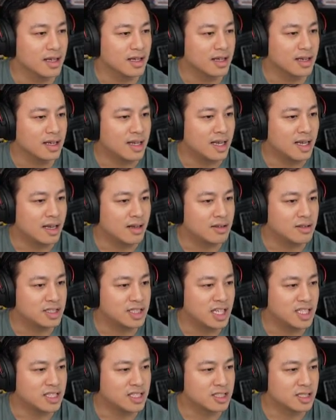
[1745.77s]
Now
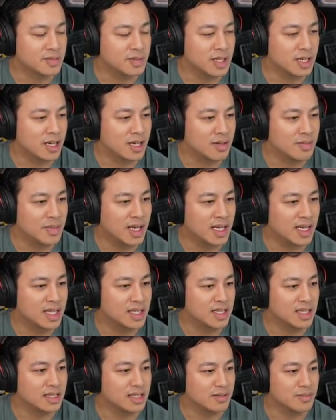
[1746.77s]
changes should be
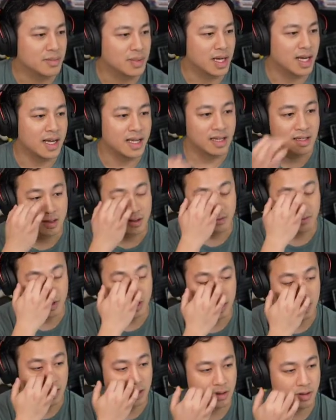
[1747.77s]
automatically compiled.
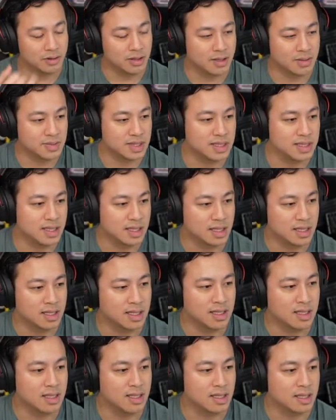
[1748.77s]
Reload
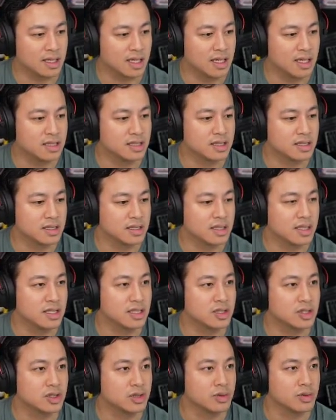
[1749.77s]
Obsidian occasionally,
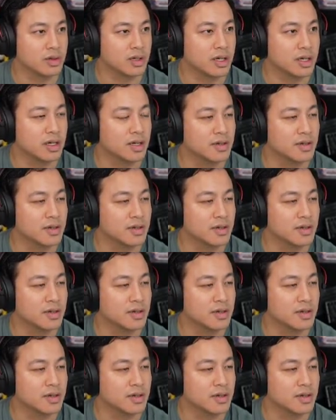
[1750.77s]
sure.